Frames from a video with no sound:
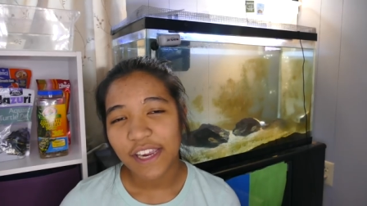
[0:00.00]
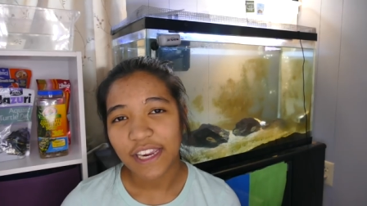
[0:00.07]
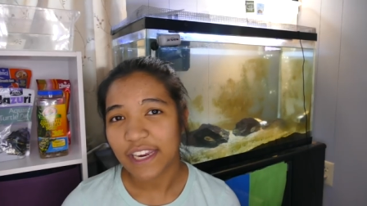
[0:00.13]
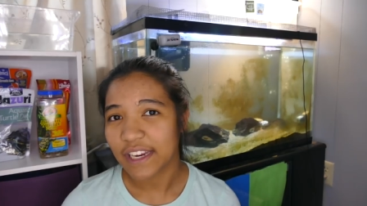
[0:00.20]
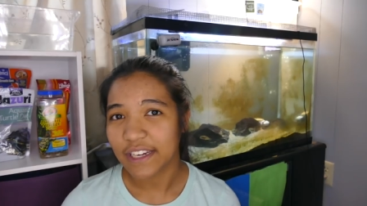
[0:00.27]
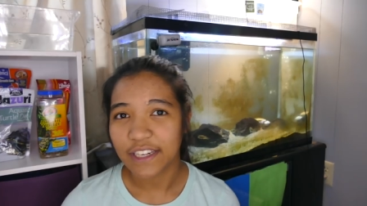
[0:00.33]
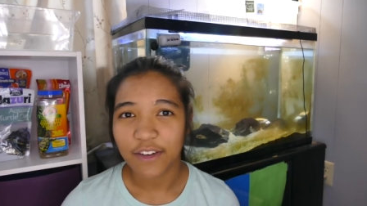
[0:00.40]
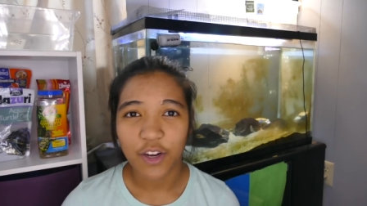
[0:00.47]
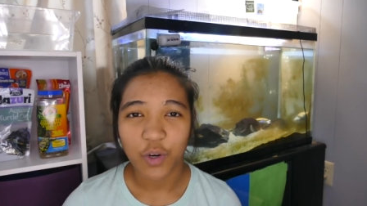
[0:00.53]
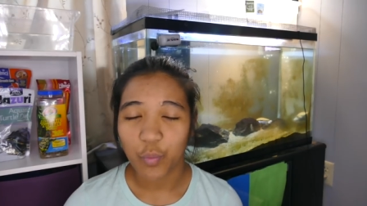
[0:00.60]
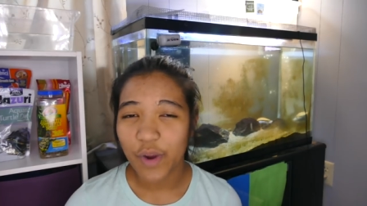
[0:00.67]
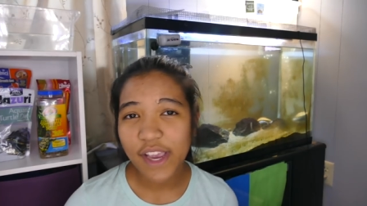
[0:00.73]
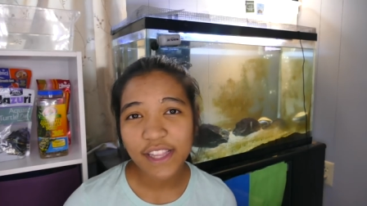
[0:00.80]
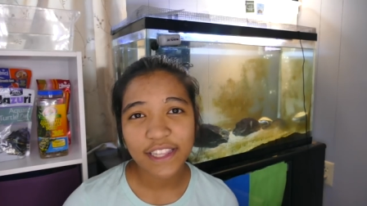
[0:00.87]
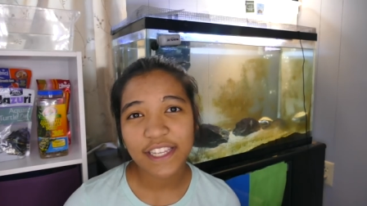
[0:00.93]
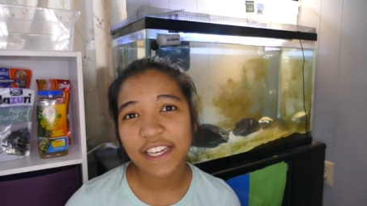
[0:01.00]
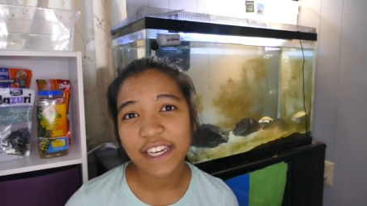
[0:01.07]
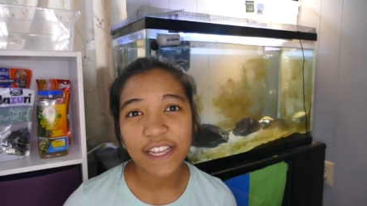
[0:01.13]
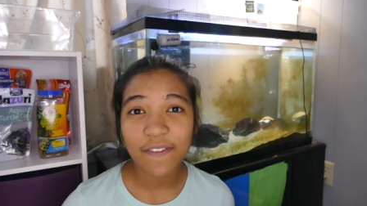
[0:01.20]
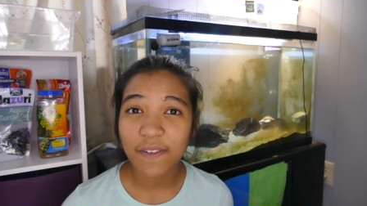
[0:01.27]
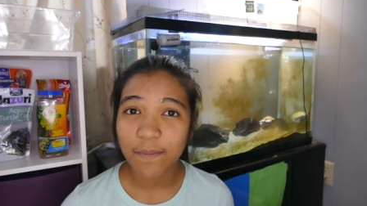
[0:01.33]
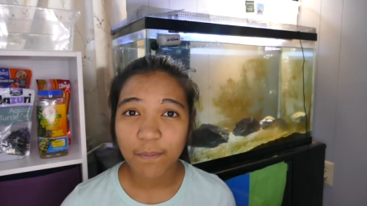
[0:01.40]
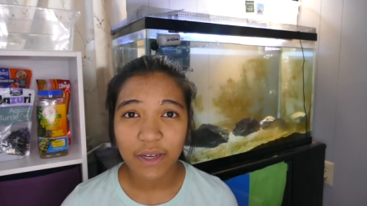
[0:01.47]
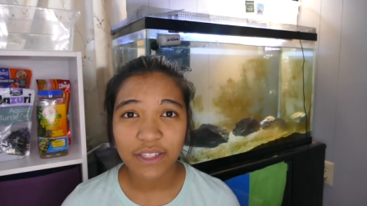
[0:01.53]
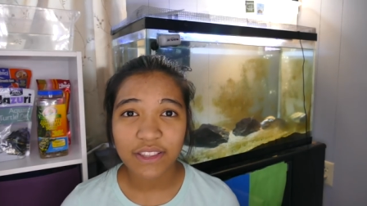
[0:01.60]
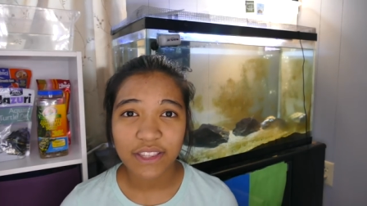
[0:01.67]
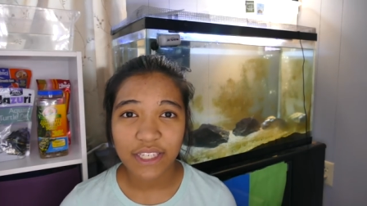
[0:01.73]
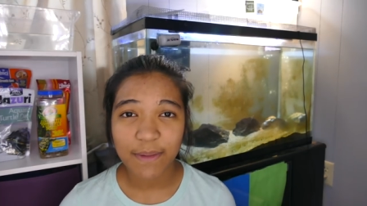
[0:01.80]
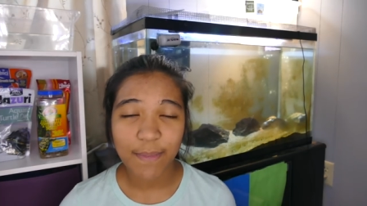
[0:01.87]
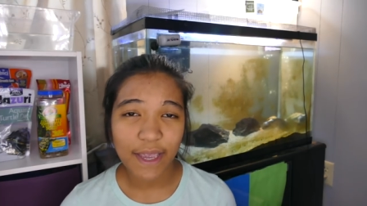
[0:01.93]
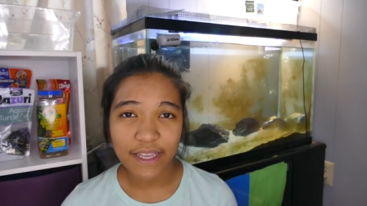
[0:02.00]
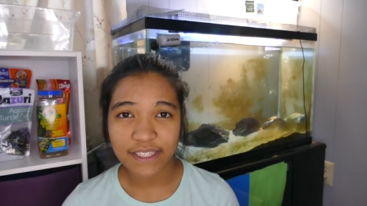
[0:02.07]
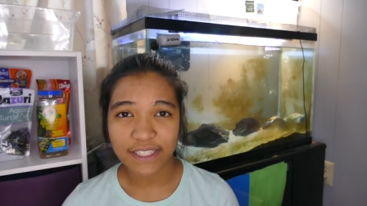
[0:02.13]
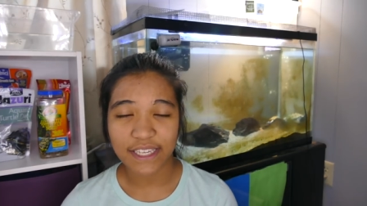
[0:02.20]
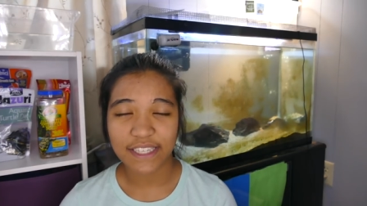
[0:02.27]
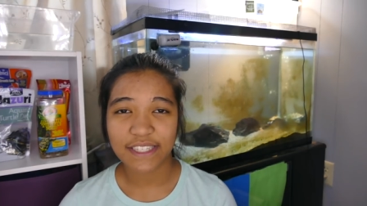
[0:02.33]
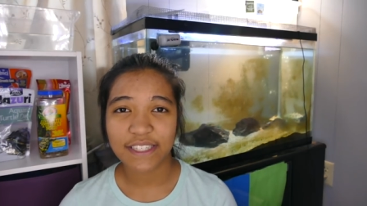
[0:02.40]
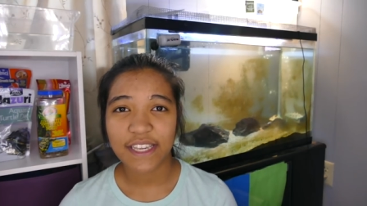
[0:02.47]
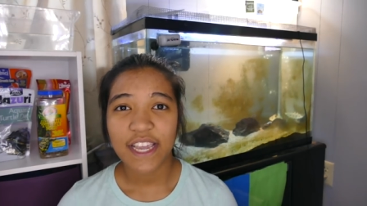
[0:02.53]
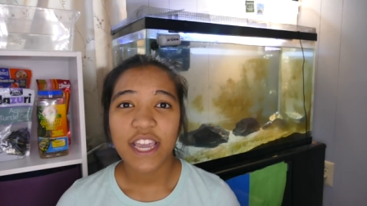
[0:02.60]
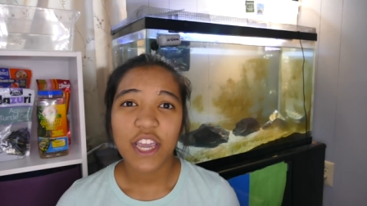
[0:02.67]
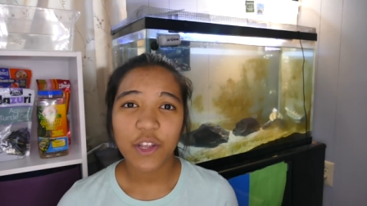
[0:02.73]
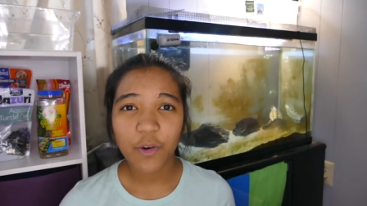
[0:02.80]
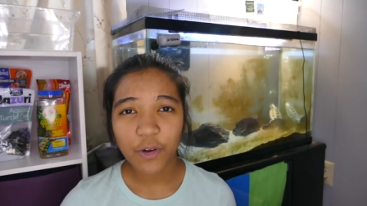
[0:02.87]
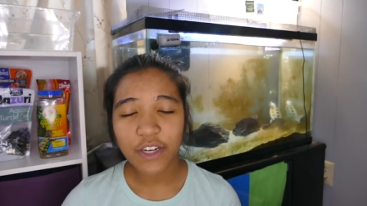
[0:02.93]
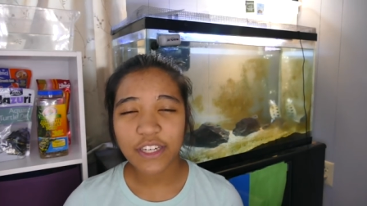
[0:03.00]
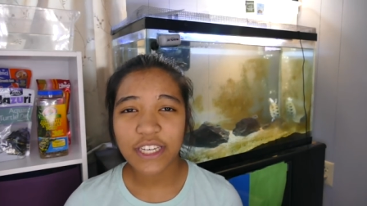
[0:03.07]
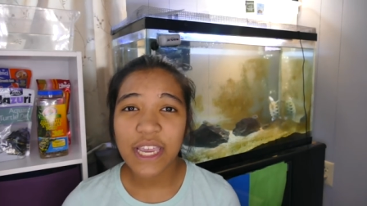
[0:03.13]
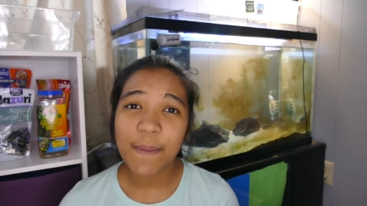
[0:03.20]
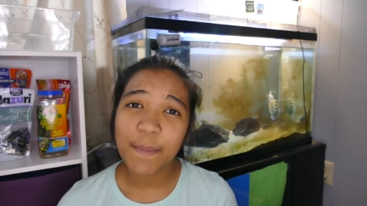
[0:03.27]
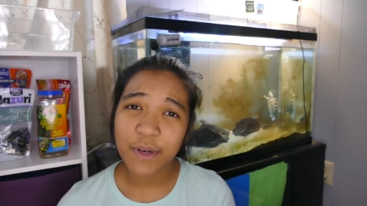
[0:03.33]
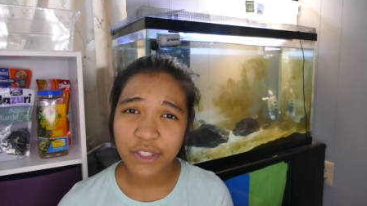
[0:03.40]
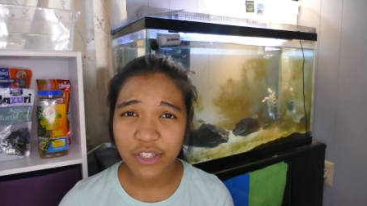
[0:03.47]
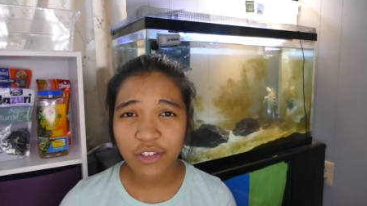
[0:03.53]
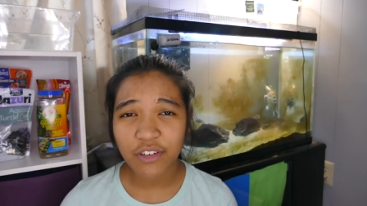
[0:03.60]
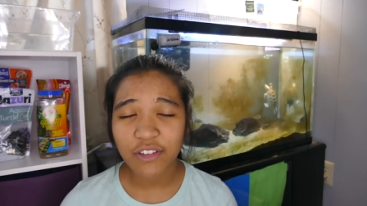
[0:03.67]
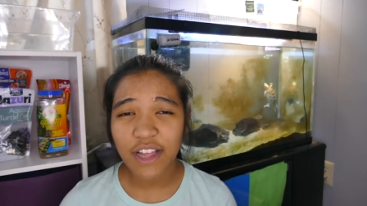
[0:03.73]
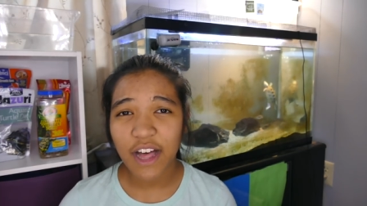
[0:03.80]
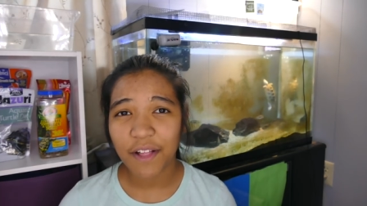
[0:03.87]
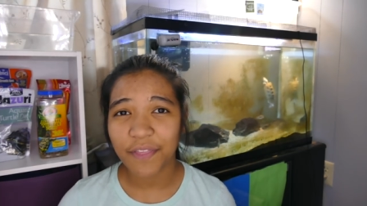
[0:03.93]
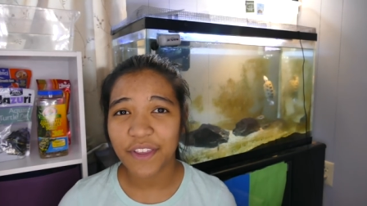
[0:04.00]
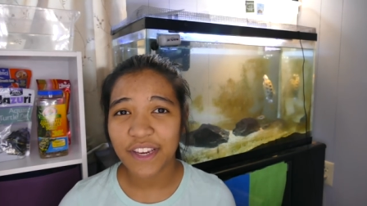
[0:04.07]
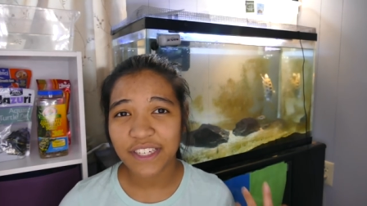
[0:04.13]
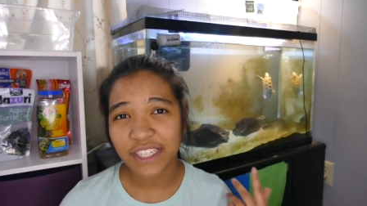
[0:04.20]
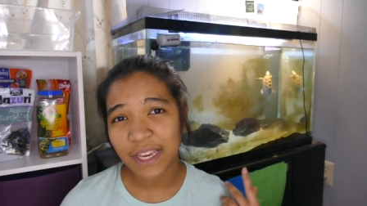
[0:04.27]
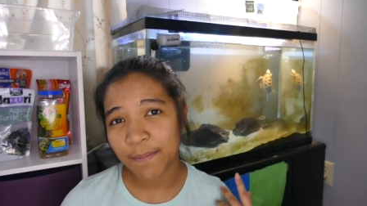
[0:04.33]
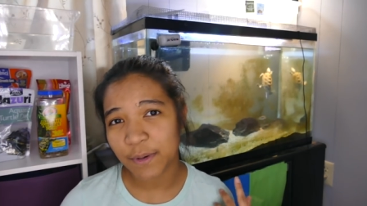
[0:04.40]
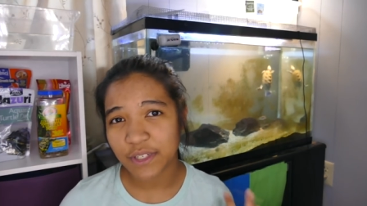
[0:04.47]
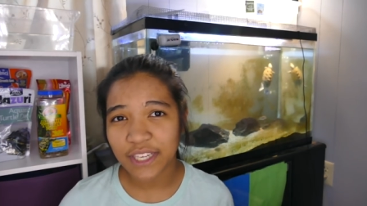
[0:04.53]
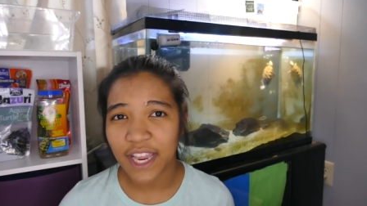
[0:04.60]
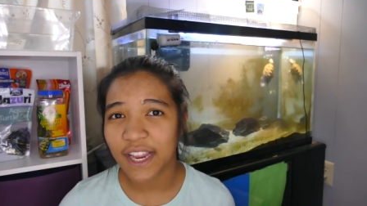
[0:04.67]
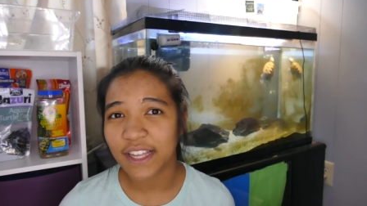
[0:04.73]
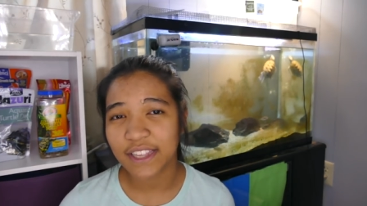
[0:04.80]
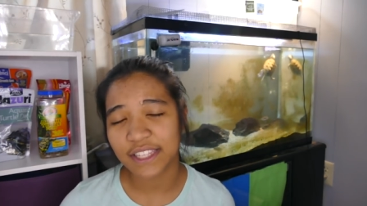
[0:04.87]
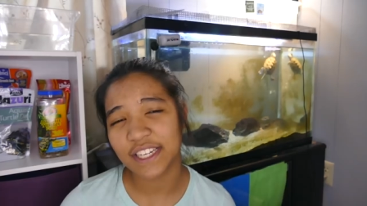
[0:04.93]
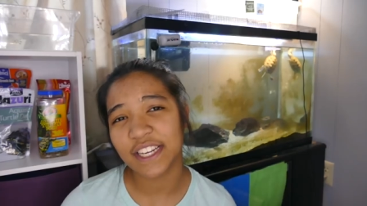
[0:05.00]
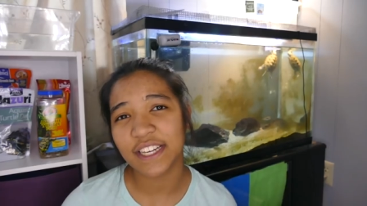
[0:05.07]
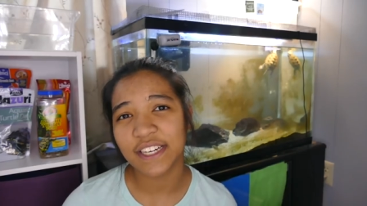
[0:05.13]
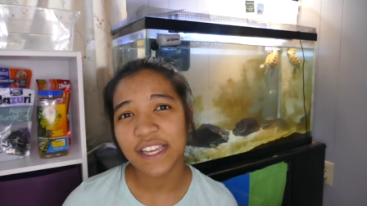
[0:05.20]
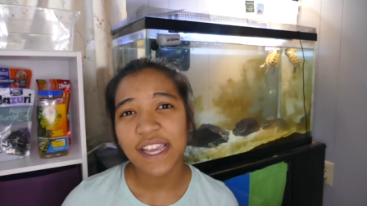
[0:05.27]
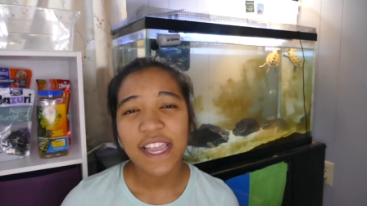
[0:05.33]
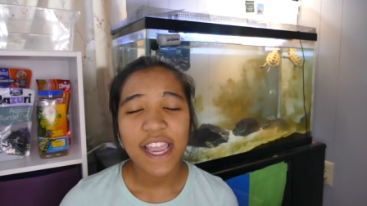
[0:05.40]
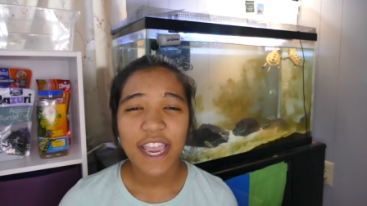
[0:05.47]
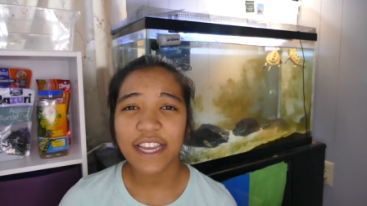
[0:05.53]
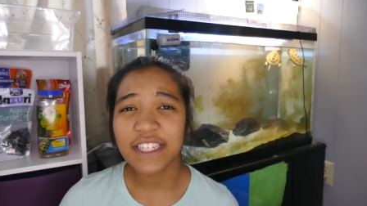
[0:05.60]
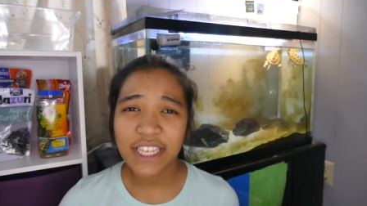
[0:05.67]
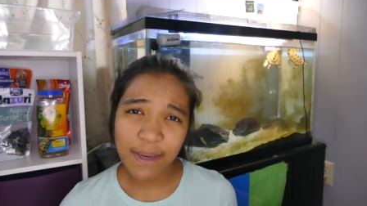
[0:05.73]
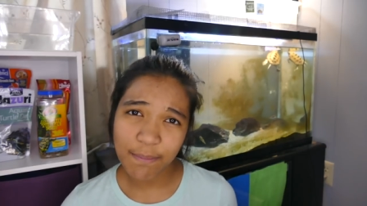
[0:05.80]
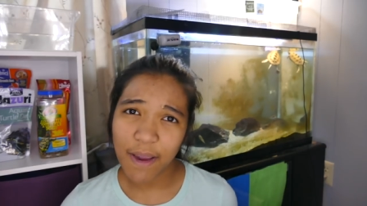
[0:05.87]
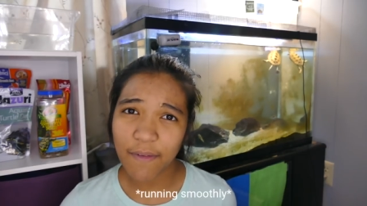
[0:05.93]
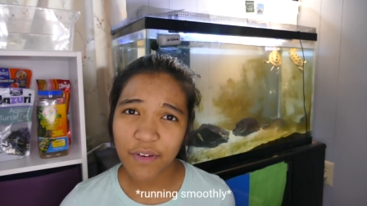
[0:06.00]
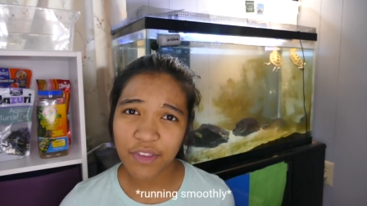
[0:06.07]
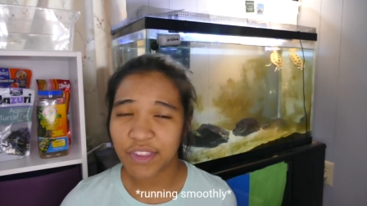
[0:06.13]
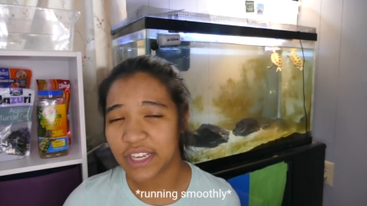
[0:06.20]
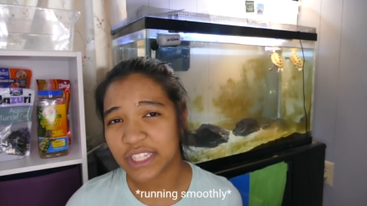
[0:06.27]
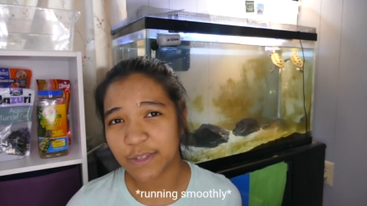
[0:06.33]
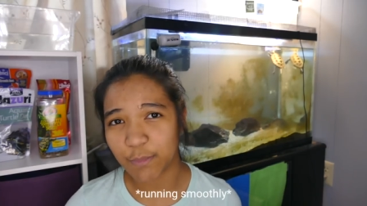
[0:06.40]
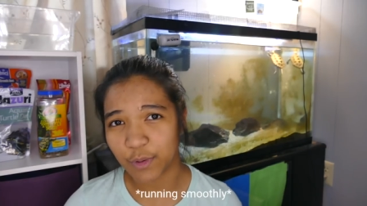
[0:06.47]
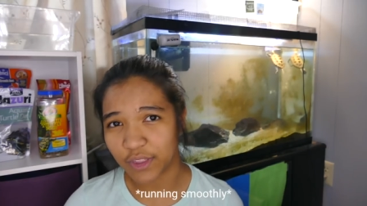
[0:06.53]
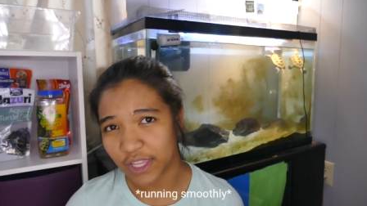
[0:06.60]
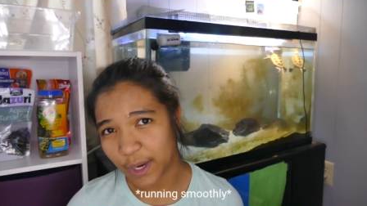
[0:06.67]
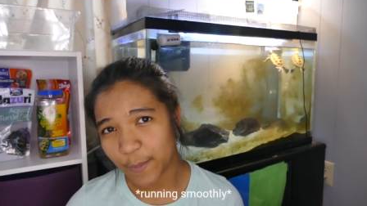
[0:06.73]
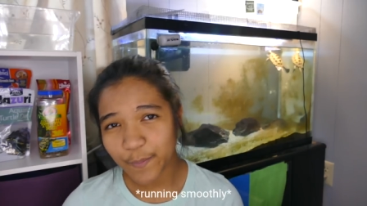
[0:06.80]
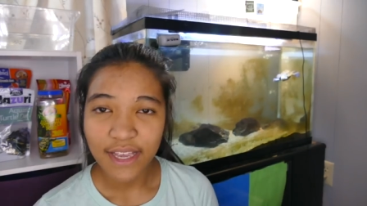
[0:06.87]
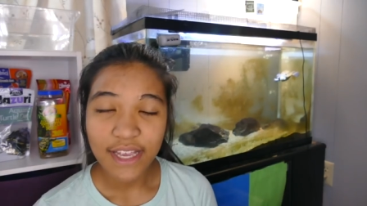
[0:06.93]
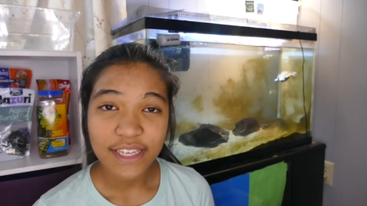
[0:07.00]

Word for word: and on a weekly and even monthly basis in order to keep your turtle healthy, to keep your tank clean, and to keep everything smoothly.